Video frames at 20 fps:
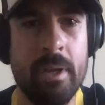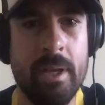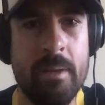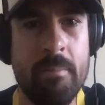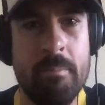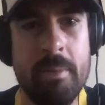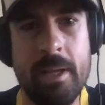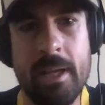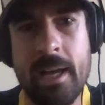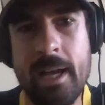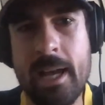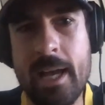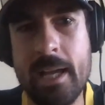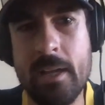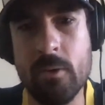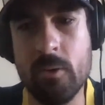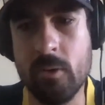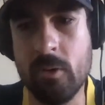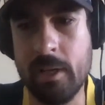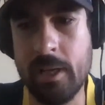
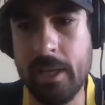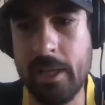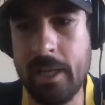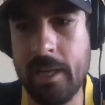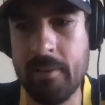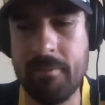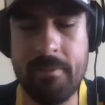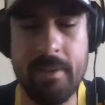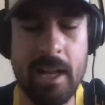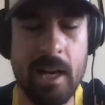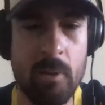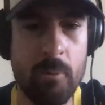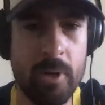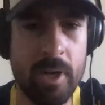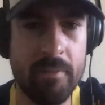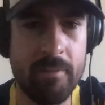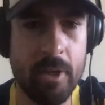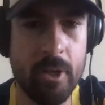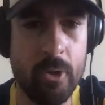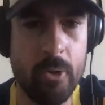NBA or NFL or
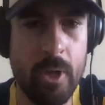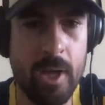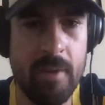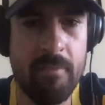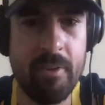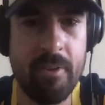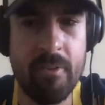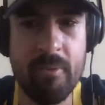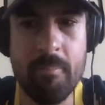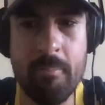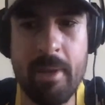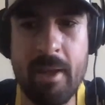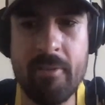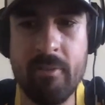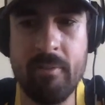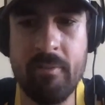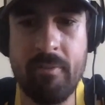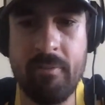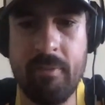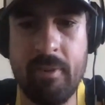whatever who have these
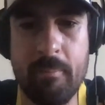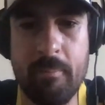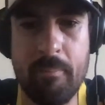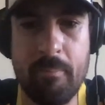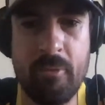massive